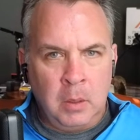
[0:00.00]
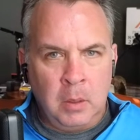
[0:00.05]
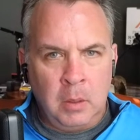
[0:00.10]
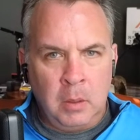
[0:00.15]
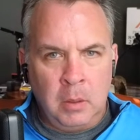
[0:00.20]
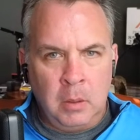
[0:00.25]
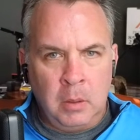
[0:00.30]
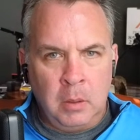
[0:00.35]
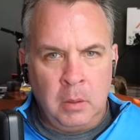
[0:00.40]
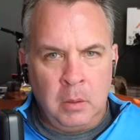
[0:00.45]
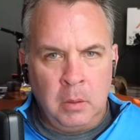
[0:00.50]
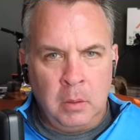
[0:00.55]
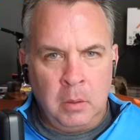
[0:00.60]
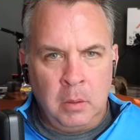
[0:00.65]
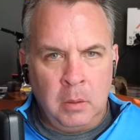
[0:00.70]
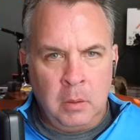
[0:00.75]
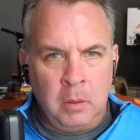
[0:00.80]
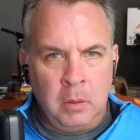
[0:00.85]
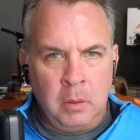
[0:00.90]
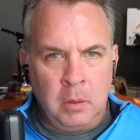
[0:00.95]

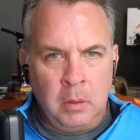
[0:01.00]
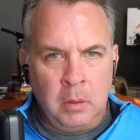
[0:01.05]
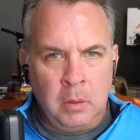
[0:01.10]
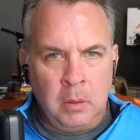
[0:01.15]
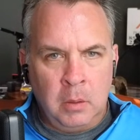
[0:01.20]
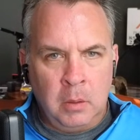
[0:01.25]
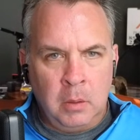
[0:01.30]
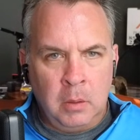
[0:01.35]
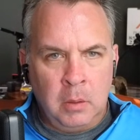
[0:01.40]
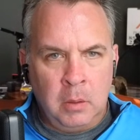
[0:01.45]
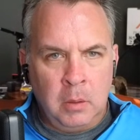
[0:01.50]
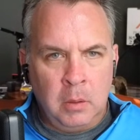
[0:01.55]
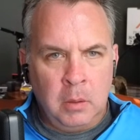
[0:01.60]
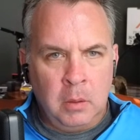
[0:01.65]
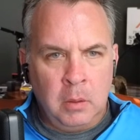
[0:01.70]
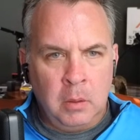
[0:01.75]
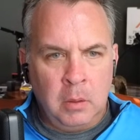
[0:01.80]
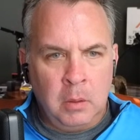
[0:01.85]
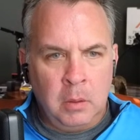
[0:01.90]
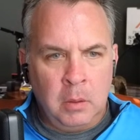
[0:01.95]

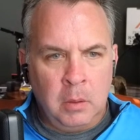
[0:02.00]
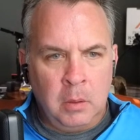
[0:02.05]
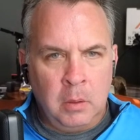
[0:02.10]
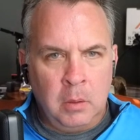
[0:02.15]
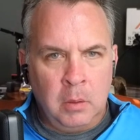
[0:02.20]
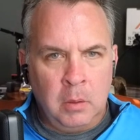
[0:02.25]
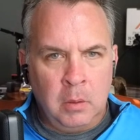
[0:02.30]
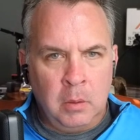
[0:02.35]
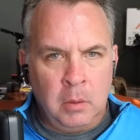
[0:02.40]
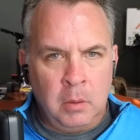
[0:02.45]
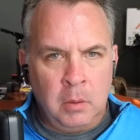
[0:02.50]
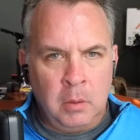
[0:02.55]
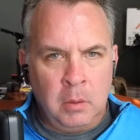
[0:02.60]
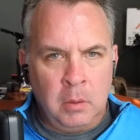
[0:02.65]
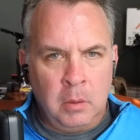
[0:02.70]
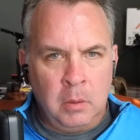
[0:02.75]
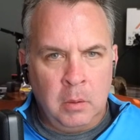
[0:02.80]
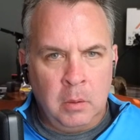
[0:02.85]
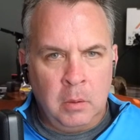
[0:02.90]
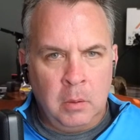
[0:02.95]

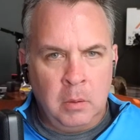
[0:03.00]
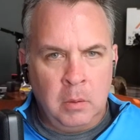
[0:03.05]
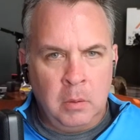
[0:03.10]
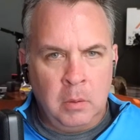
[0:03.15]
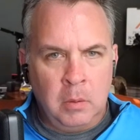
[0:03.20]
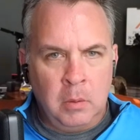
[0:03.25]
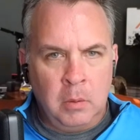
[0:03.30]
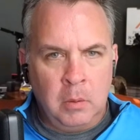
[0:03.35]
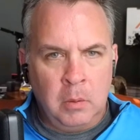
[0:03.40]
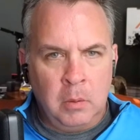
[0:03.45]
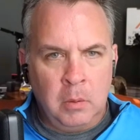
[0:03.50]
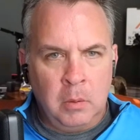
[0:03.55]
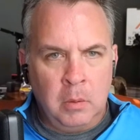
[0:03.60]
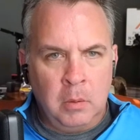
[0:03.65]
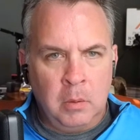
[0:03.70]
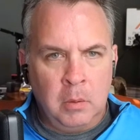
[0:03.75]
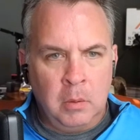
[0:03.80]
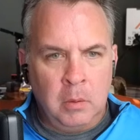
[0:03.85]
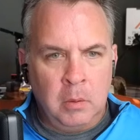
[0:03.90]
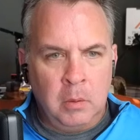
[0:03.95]

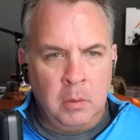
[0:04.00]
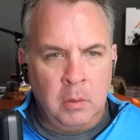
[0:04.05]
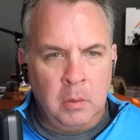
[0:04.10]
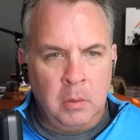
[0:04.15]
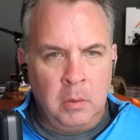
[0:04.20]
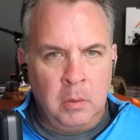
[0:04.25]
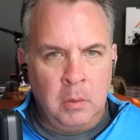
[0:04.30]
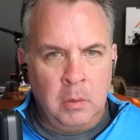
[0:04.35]
No words are spoken by the person on screen.